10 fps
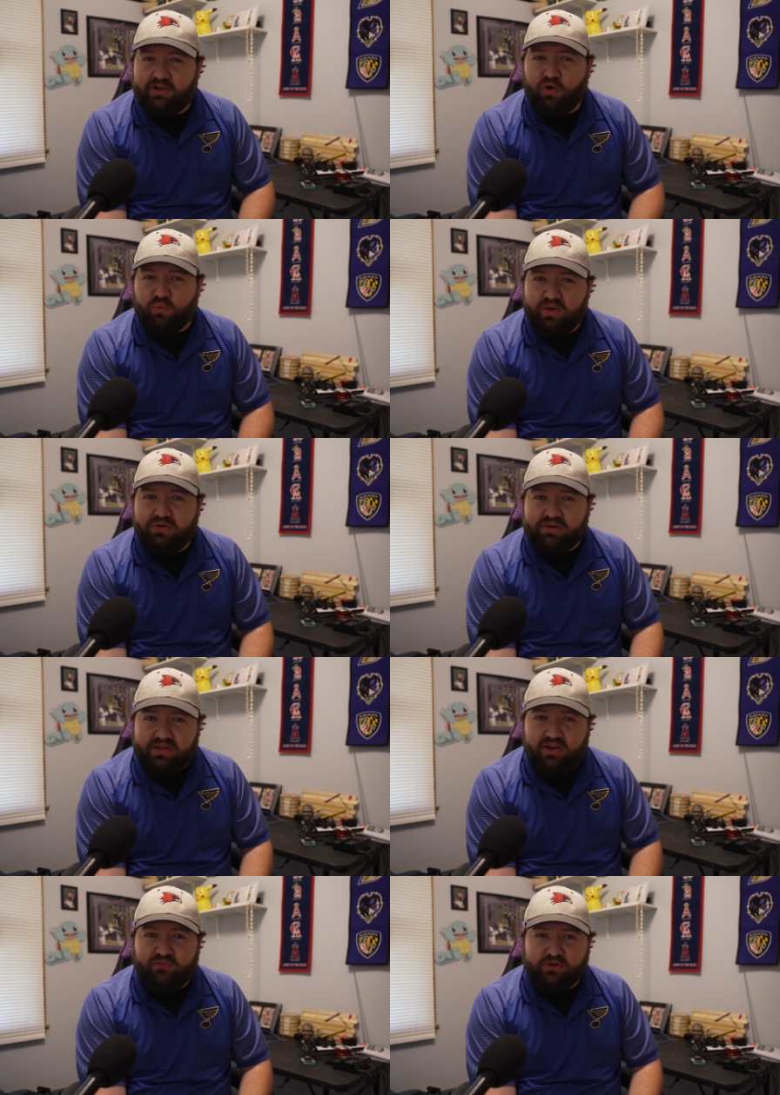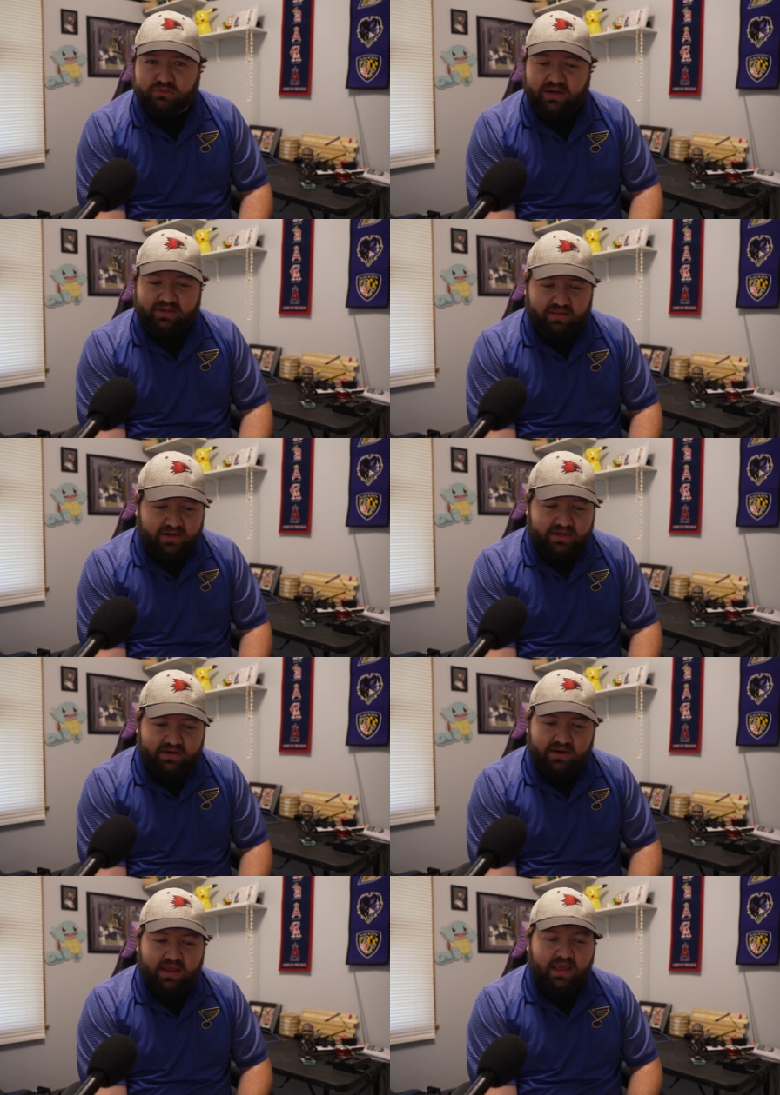a career year for Drake
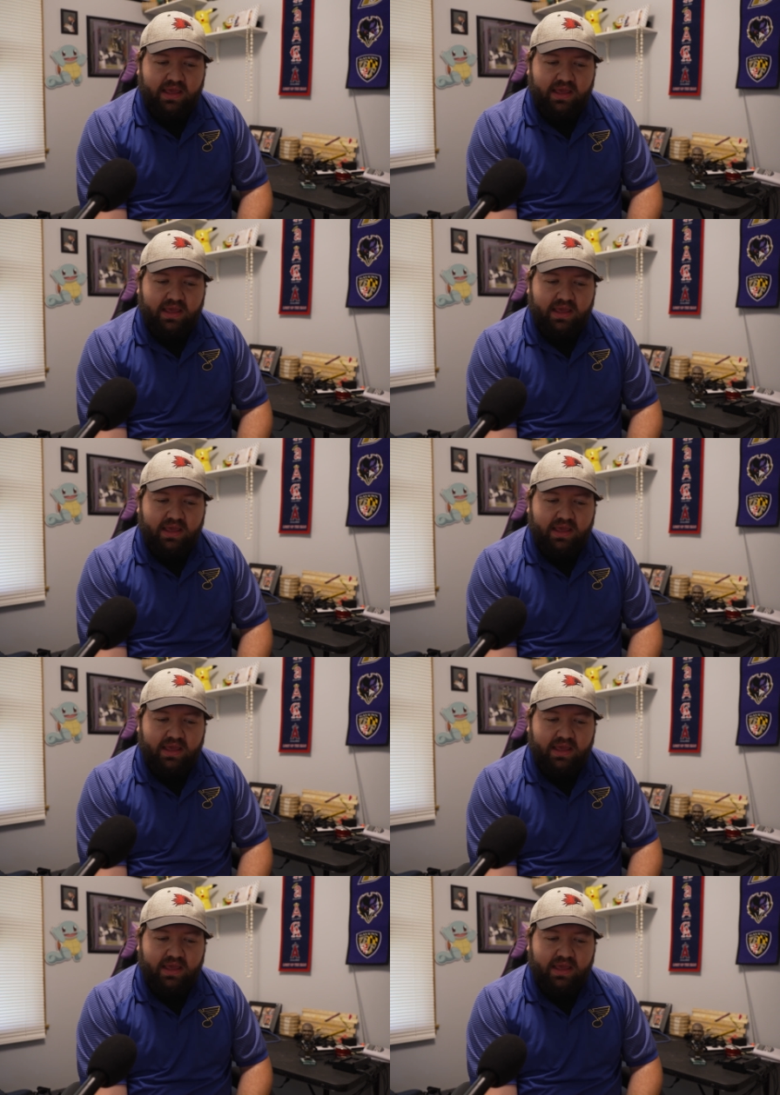London,